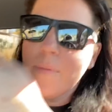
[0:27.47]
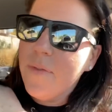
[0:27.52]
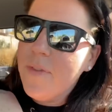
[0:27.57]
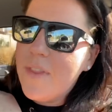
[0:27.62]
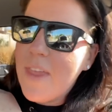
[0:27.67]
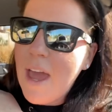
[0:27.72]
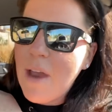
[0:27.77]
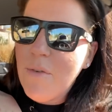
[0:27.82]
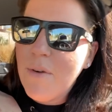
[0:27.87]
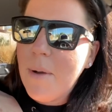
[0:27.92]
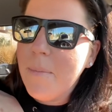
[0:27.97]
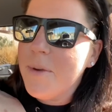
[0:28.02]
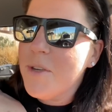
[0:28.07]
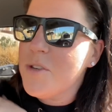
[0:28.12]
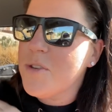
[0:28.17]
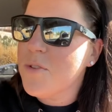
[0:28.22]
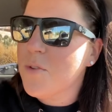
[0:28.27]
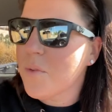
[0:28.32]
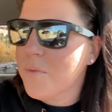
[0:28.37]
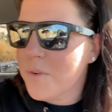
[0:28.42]
That
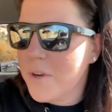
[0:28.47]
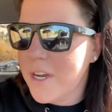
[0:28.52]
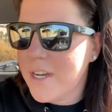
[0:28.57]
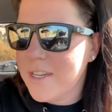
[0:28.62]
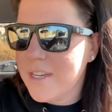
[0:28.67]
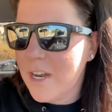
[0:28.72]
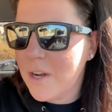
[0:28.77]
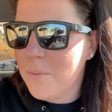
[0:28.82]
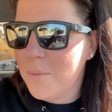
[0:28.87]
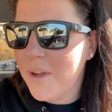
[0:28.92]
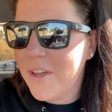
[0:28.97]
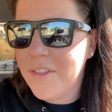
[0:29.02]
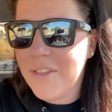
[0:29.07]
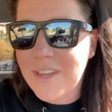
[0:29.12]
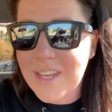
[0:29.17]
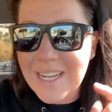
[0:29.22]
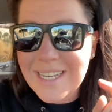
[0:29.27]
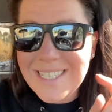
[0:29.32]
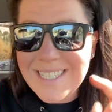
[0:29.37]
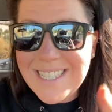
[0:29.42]
rubbish is over and done with.
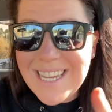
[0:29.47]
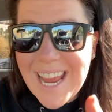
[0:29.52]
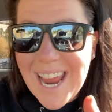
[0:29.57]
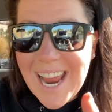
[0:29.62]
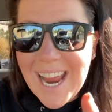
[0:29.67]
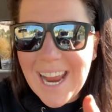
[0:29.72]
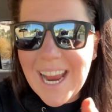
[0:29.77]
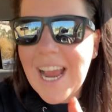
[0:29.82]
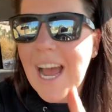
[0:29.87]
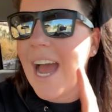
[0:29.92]
Today,